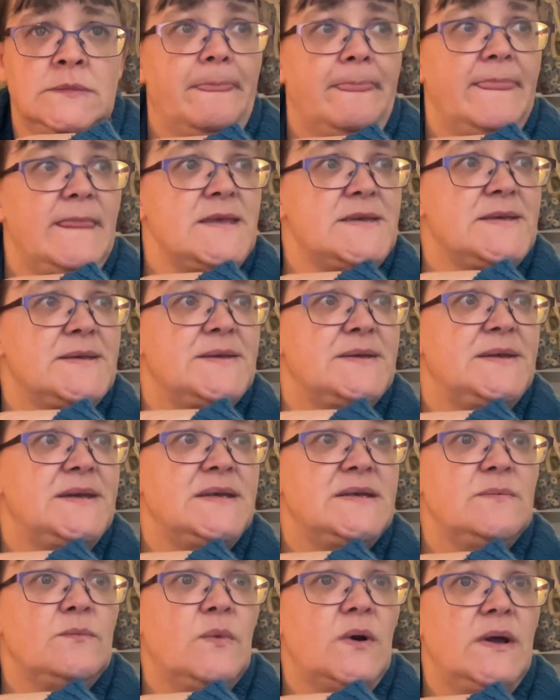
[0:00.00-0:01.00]
This is the
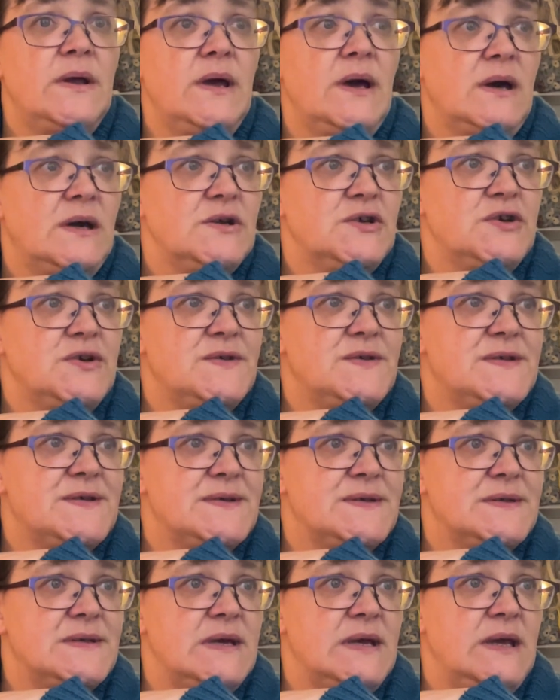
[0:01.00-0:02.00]
reason why I should
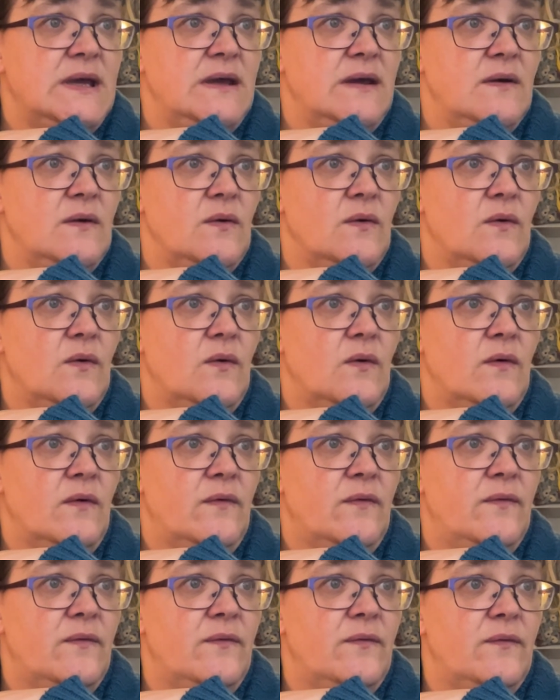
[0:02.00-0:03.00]
stay
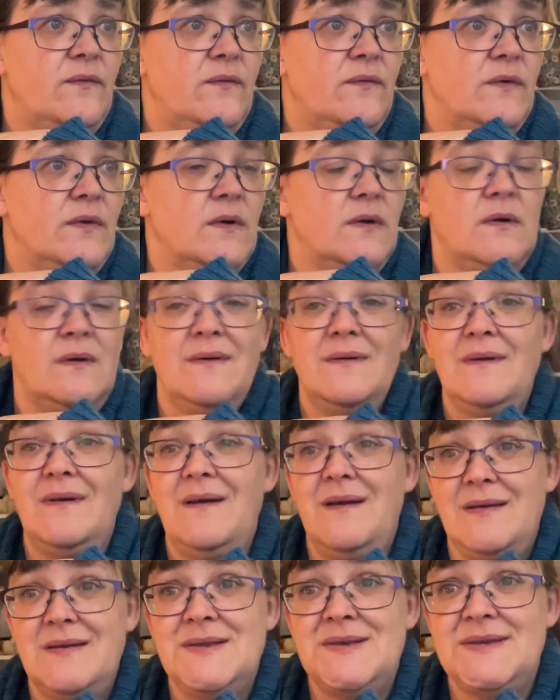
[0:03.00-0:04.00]
off
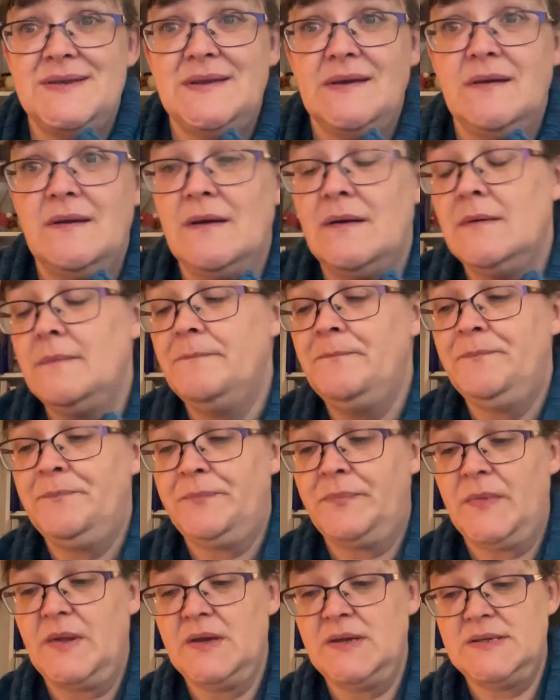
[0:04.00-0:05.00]
Instagram,
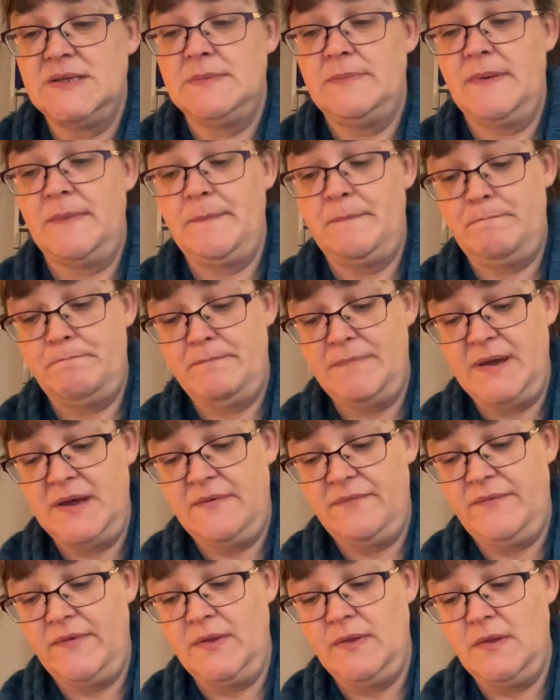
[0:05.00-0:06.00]
to be
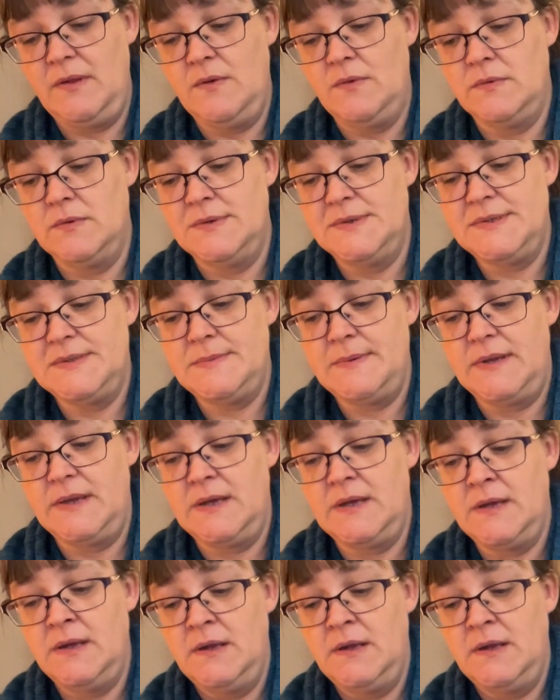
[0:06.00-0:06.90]
perfectly honest with you.